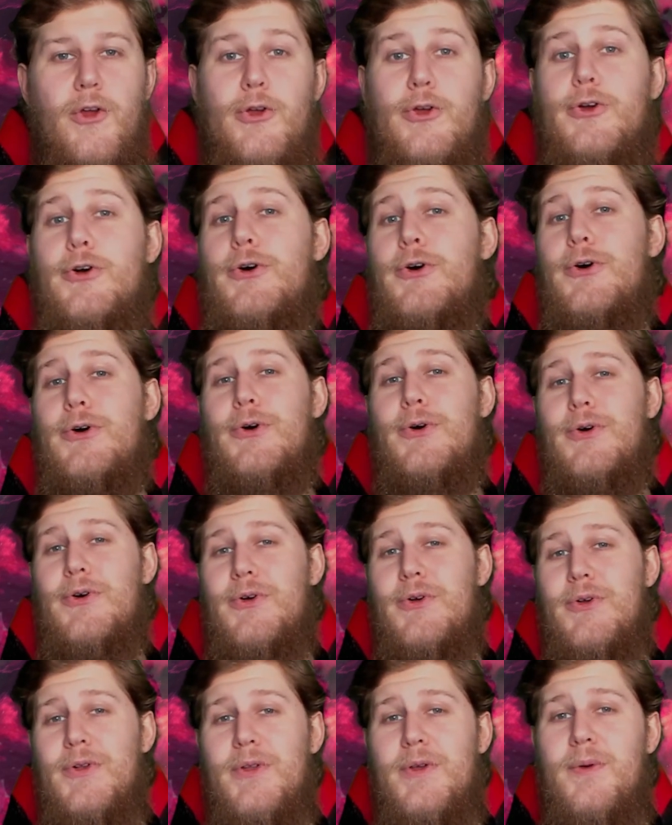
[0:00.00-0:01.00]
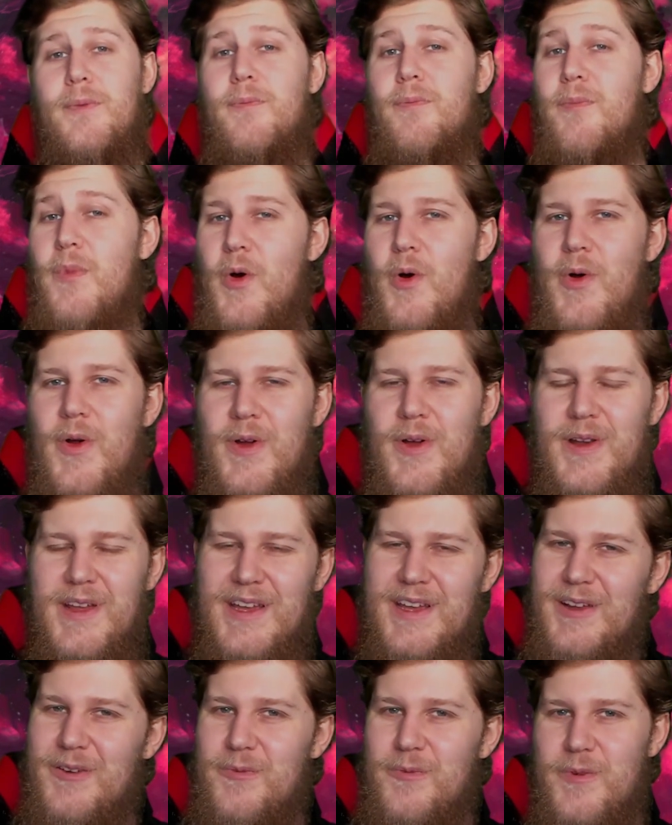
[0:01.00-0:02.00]
Good
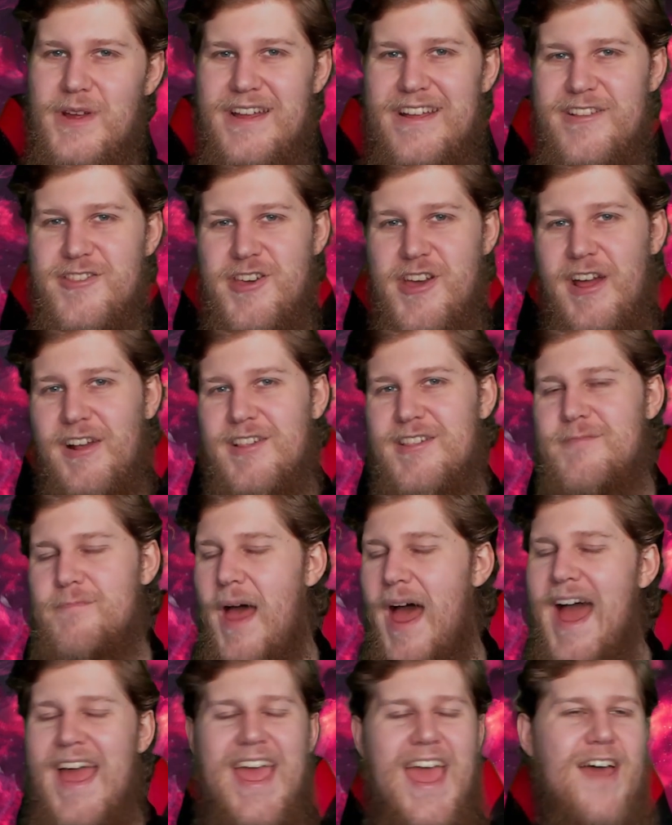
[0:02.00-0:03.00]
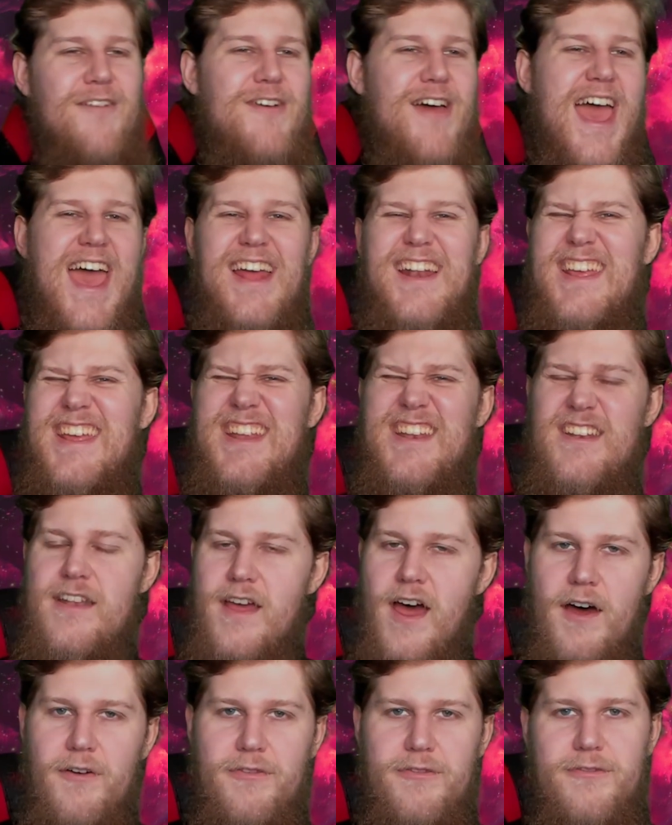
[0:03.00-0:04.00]
morning, rejects. I have had
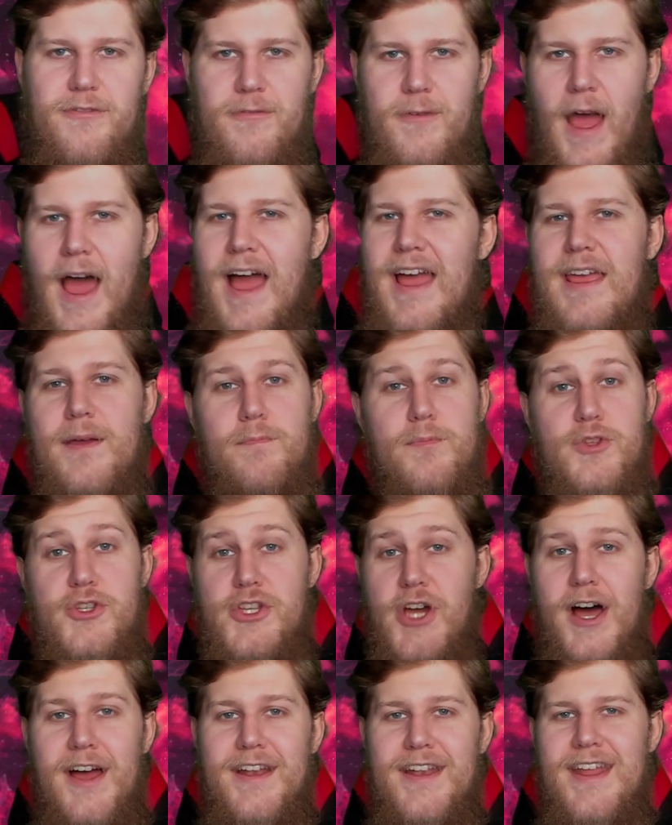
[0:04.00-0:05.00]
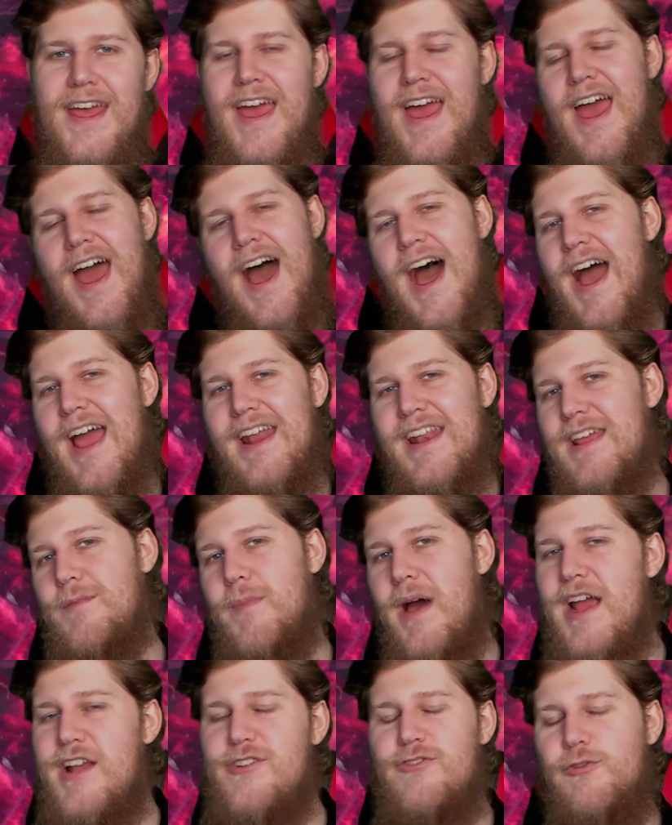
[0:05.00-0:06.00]
enough. I am done hiding
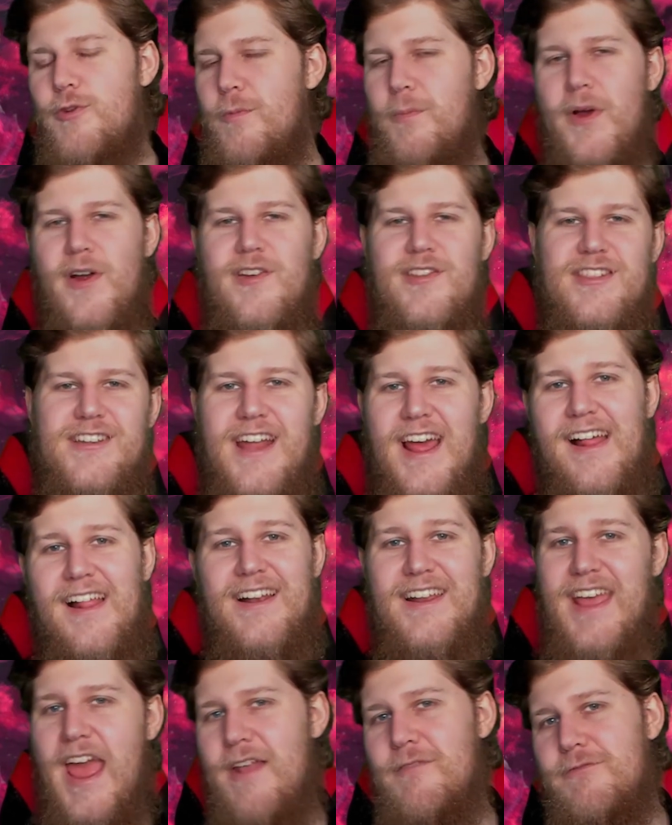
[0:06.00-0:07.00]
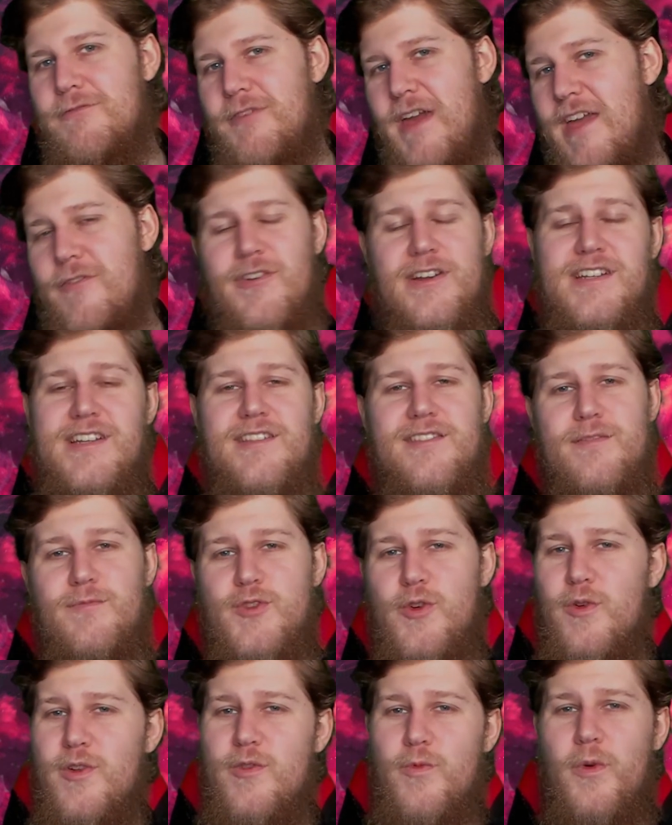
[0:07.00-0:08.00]
my true personality and favoritism
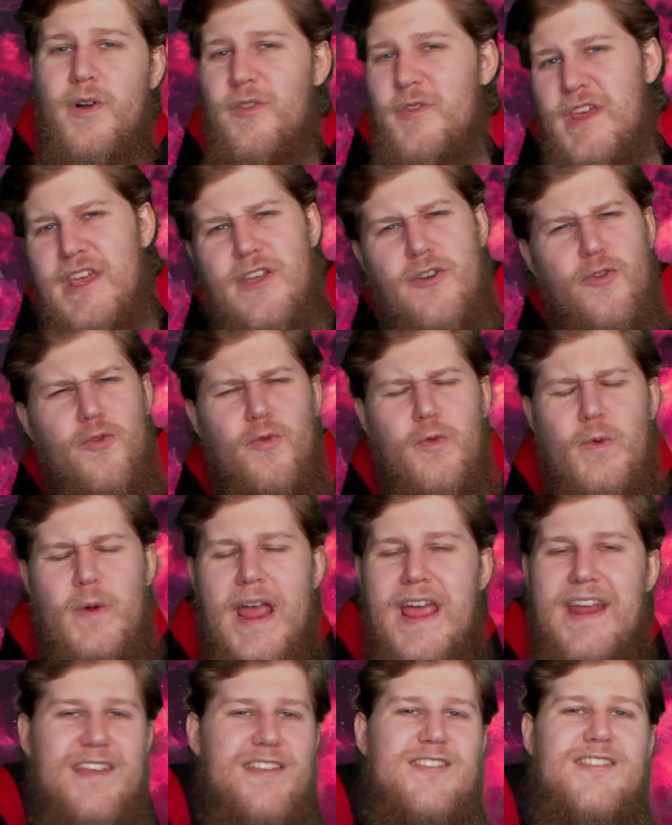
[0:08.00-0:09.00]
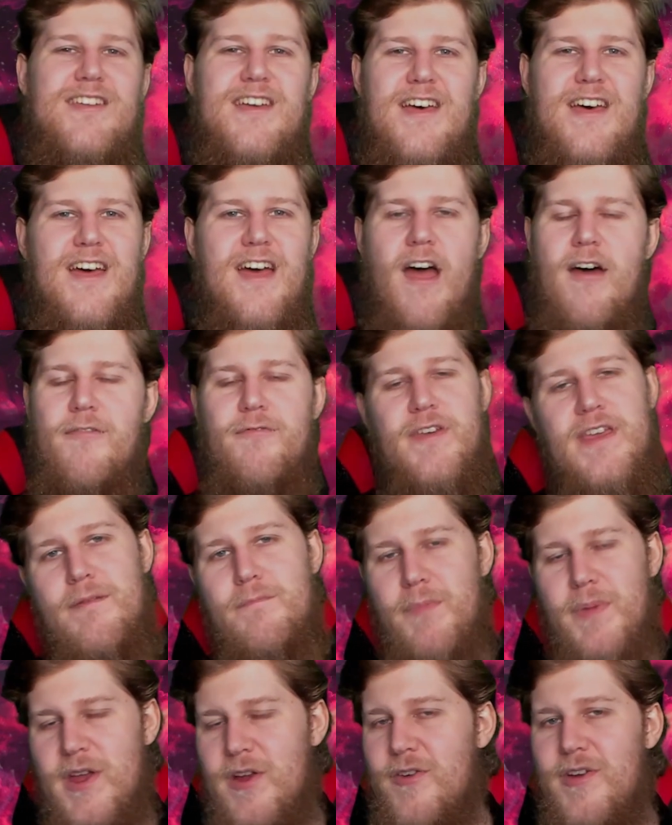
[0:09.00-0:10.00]
towards one of the greatest of the
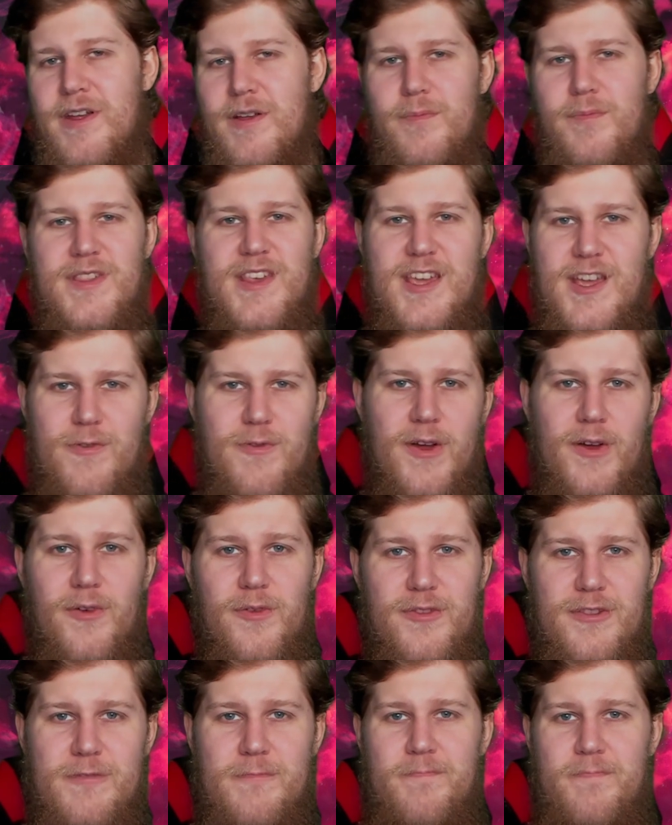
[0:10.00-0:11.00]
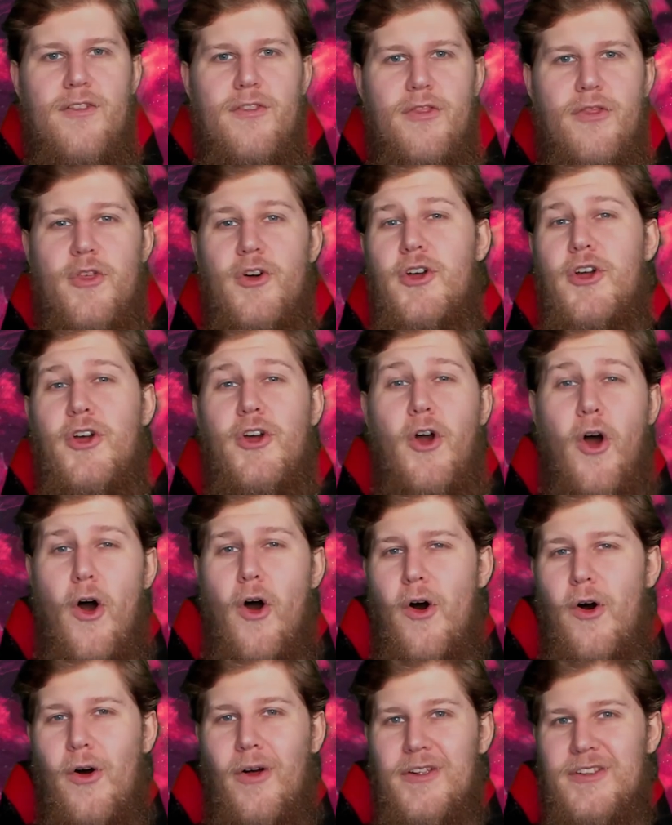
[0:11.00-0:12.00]
Imperium's heroes. The
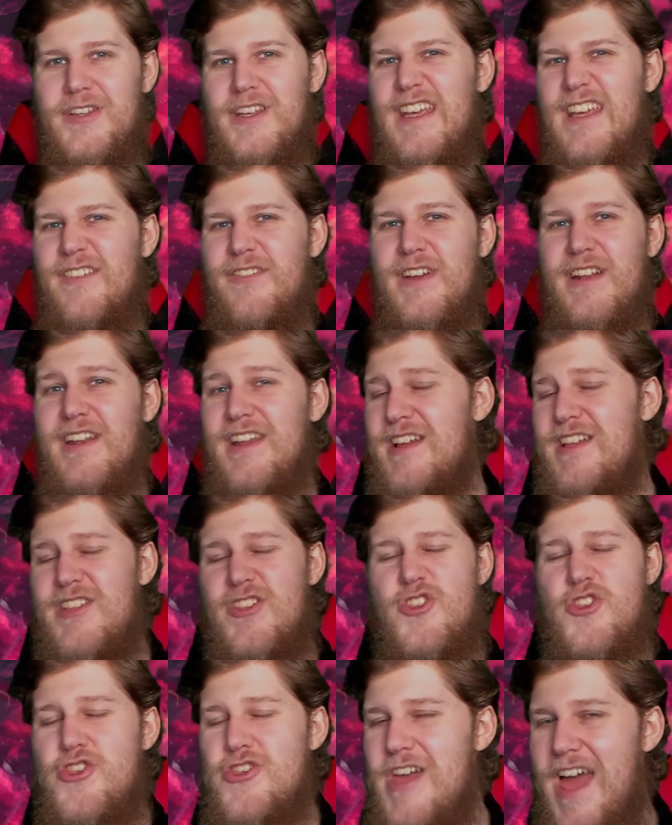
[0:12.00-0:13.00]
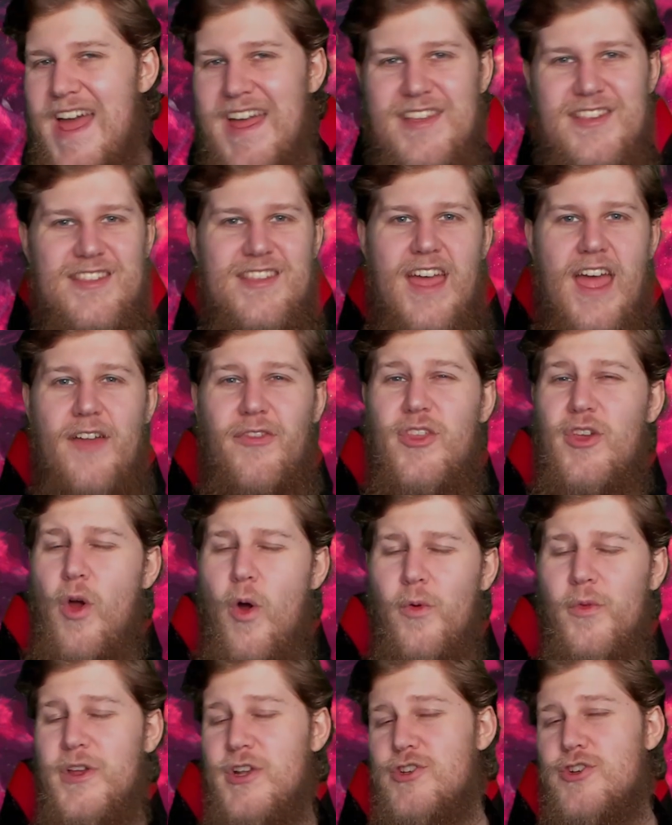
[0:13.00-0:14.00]
gall to even jest at the
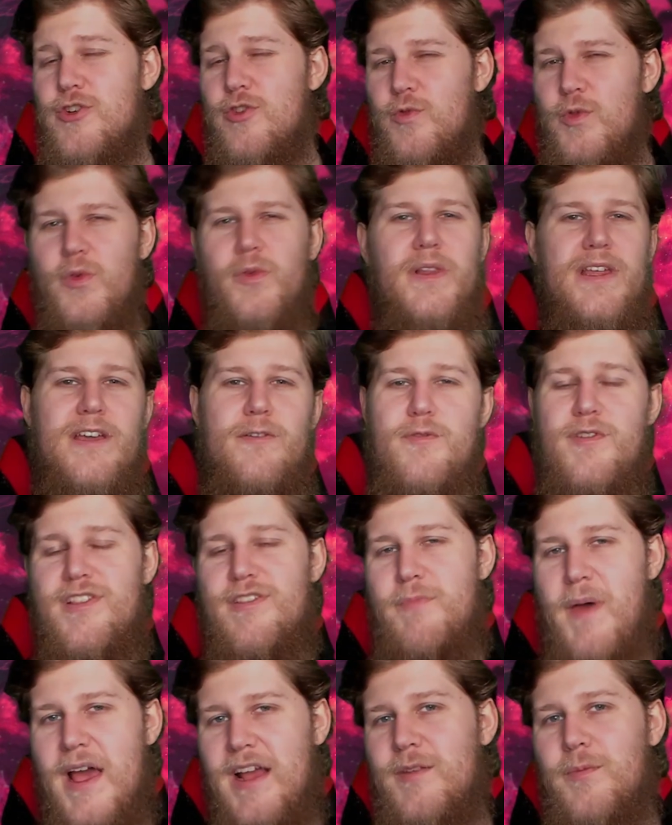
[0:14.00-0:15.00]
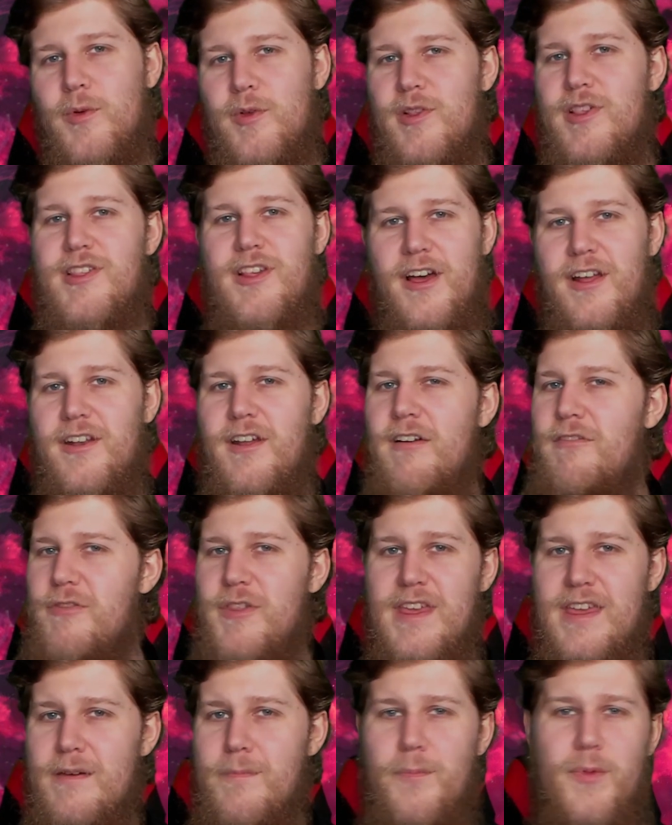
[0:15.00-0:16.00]
only truly respectable son of
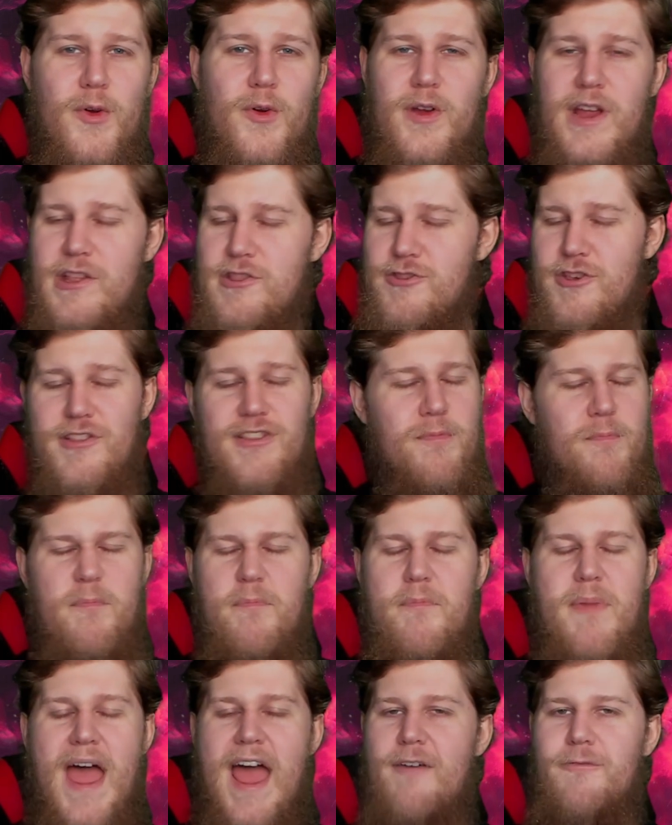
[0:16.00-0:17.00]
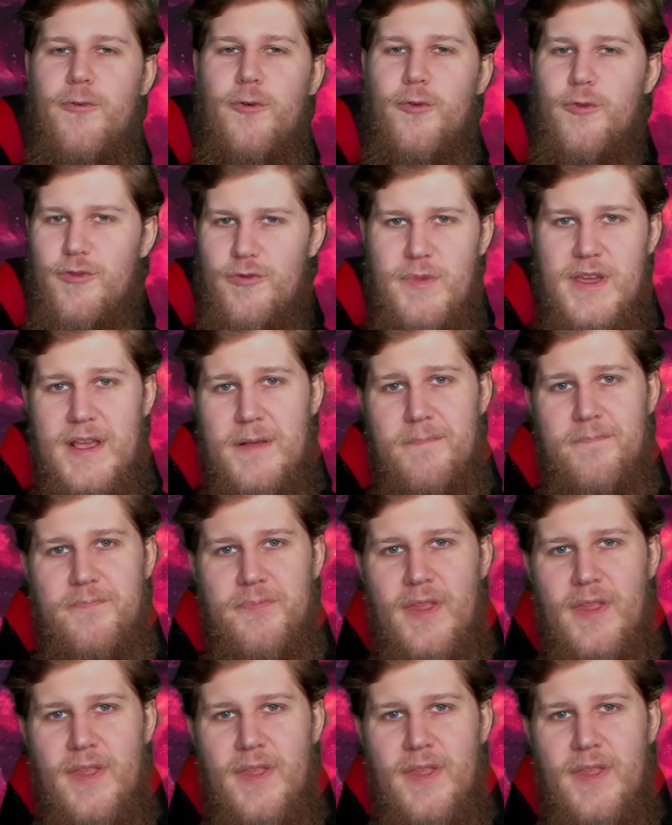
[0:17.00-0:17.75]
the Emperor just baffles me.